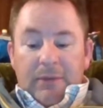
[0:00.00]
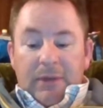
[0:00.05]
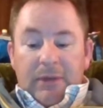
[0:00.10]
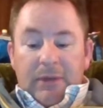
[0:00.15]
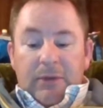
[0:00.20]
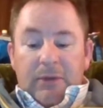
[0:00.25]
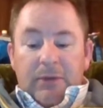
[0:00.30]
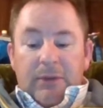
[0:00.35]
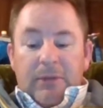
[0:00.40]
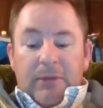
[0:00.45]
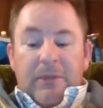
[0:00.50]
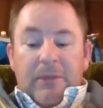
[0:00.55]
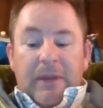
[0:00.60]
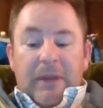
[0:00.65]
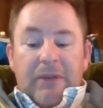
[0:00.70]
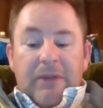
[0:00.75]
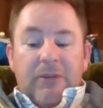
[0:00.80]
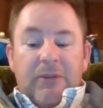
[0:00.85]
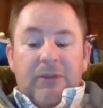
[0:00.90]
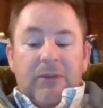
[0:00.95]
the lunar
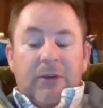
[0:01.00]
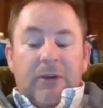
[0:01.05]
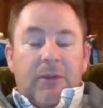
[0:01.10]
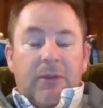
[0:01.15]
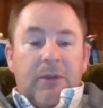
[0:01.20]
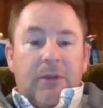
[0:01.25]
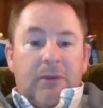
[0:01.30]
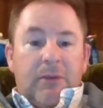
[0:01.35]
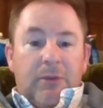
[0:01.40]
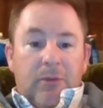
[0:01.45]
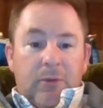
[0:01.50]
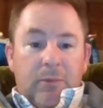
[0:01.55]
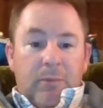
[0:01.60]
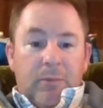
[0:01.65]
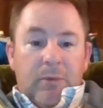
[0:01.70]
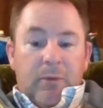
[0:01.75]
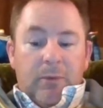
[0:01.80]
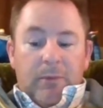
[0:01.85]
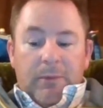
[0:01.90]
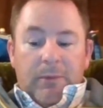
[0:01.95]
phases are the new
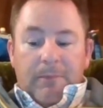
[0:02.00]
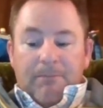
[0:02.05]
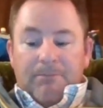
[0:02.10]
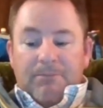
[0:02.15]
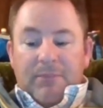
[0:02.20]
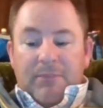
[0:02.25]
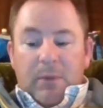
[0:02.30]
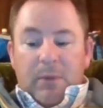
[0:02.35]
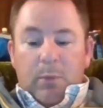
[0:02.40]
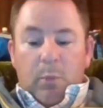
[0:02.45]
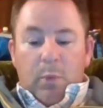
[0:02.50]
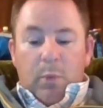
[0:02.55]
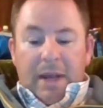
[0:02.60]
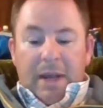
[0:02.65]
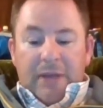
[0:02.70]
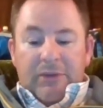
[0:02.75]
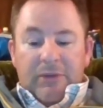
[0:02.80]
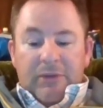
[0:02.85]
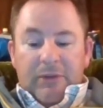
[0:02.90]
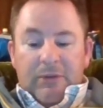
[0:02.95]
moon,
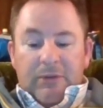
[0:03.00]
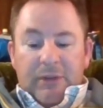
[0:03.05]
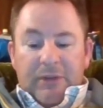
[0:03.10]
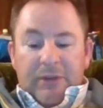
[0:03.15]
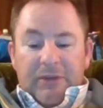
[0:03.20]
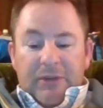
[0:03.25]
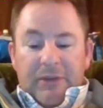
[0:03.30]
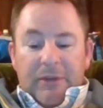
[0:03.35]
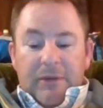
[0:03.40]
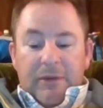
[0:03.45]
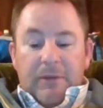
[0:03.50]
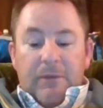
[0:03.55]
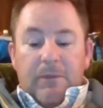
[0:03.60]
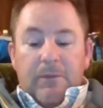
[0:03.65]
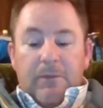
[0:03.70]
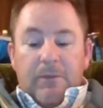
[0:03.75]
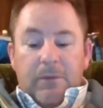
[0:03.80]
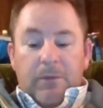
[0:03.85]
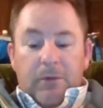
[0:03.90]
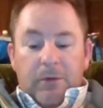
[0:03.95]
waxing crescent,
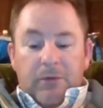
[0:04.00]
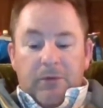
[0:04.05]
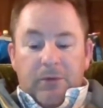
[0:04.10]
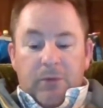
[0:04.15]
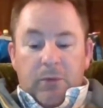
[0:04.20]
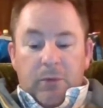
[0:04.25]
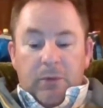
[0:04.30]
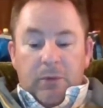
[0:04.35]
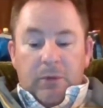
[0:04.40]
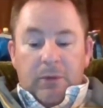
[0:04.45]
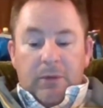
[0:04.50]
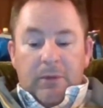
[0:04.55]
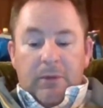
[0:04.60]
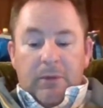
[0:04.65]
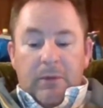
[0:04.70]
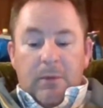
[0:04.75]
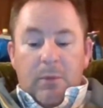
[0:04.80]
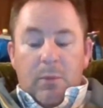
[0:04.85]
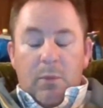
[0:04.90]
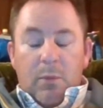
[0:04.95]
first quarter,
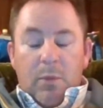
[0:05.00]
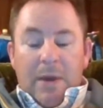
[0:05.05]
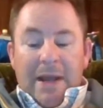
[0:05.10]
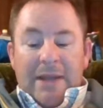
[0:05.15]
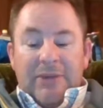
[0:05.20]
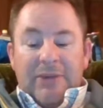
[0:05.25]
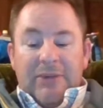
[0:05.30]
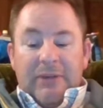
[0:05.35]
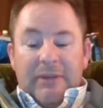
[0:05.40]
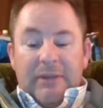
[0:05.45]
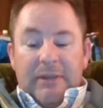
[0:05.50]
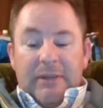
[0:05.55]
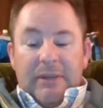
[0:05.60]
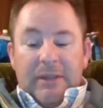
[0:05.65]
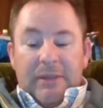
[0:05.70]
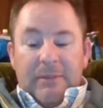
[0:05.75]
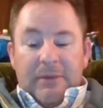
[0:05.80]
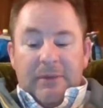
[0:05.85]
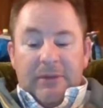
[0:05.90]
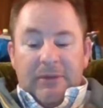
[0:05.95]
waxing
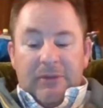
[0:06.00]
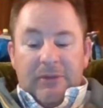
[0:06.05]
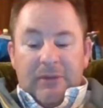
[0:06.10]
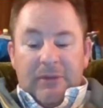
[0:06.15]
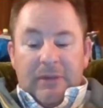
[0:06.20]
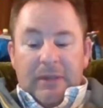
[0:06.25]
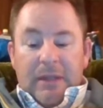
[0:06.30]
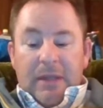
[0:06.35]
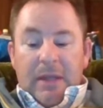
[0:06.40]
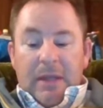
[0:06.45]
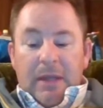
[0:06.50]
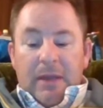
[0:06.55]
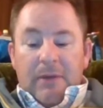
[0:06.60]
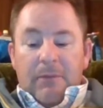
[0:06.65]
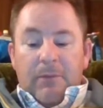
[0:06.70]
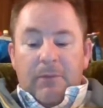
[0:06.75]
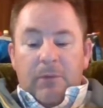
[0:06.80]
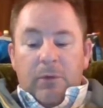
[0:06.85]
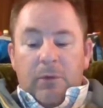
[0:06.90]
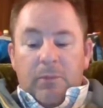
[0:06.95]
gibbous,
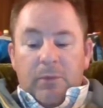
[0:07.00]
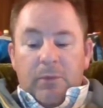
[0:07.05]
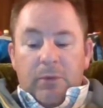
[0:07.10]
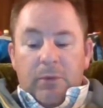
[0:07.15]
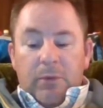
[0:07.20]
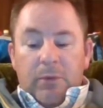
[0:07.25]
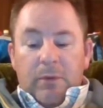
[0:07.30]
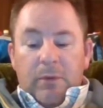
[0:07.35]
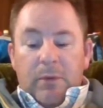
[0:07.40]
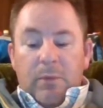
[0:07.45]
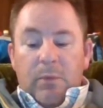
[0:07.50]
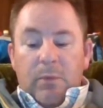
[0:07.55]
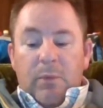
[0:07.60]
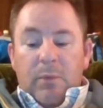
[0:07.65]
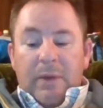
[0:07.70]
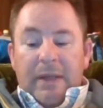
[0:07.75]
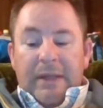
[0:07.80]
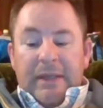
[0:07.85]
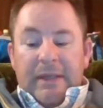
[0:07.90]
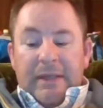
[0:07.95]
full moon,
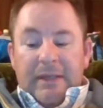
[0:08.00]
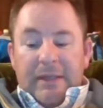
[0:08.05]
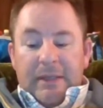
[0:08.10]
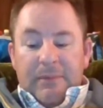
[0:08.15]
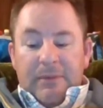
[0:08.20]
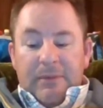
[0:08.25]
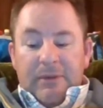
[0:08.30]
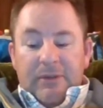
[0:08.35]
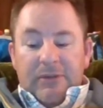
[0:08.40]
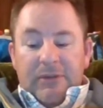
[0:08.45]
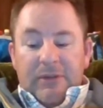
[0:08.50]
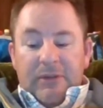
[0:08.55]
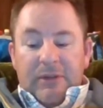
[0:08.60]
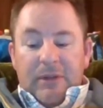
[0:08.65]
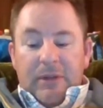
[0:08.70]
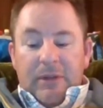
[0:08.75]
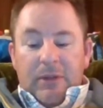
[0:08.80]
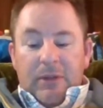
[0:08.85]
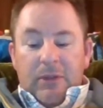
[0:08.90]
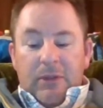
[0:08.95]
waning gibbous,
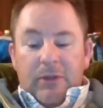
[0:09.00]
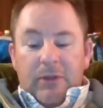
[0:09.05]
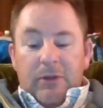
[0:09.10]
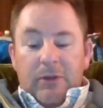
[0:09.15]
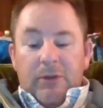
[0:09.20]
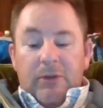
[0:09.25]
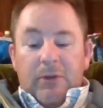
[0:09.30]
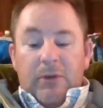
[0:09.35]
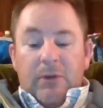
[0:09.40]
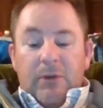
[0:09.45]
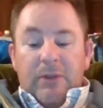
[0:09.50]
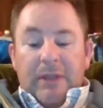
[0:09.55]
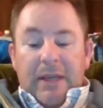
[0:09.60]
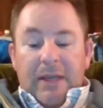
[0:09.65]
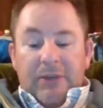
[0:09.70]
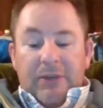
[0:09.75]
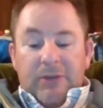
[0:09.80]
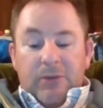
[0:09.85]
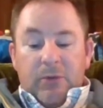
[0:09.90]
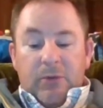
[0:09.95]
third or
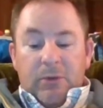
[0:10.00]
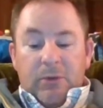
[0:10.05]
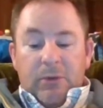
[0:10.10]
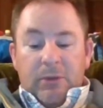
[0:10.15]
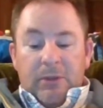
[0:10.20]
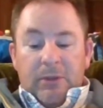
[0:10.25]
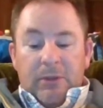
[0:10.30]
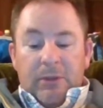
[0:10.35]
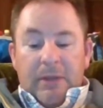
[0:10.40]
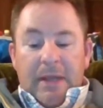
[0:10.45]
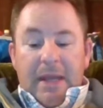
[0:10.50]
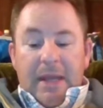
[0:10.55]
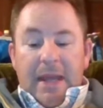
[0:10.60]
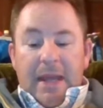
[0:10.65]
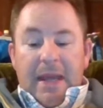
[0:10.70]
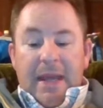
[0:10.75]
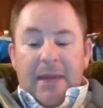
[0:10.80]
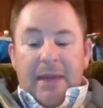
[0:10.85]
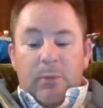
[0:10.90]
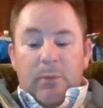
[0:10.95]
last quarter,
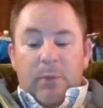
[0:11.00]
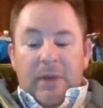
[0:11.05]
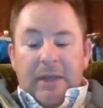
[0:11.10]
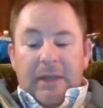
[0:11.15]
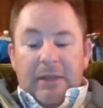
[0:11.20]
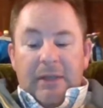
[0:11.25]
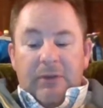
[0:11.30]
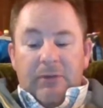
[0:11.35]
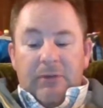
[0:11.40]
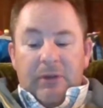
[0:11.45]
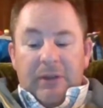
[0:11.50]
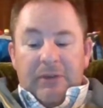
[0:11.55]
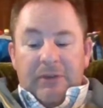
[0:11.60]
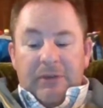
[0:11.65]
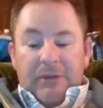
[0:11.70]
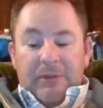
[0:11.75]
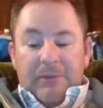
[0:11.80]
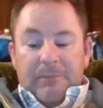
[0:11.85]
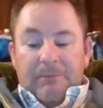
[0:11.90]
and waning crescent.